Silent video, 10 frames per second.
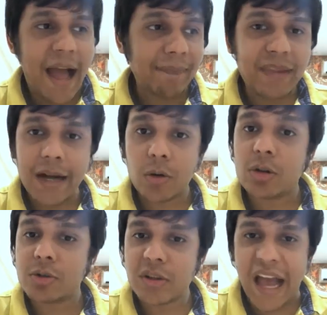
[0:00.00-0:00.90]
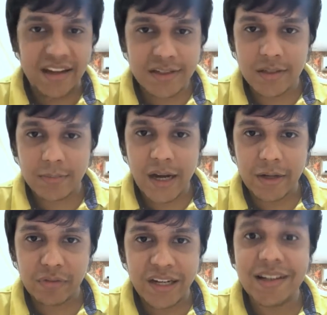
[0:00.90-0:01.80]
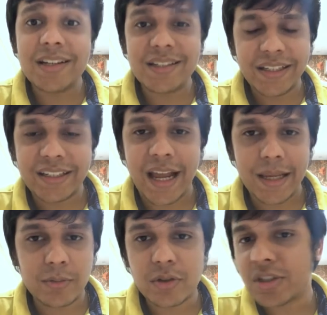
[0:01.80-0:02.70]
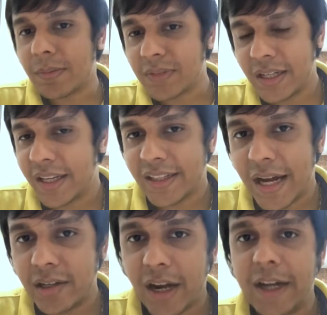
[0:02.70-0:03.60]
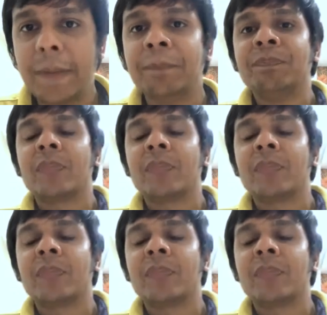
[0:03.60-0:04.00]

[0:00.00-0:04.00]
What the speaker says: and that also carries some kind of latency time or something like that, right?